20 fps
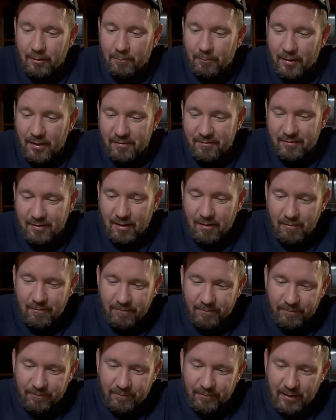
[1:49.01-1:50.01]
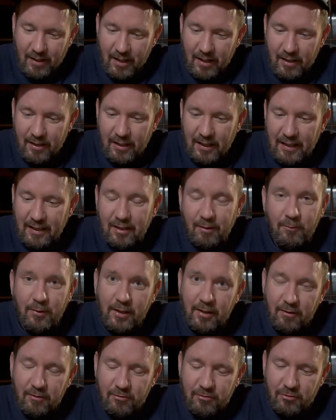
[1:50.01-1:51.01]
myself and eating one
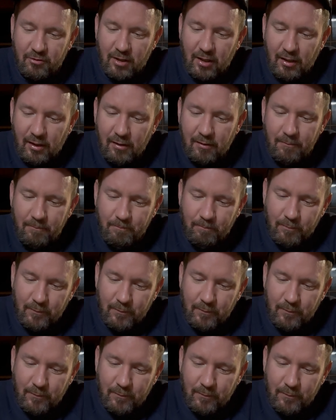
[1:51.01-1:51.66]
in Australia.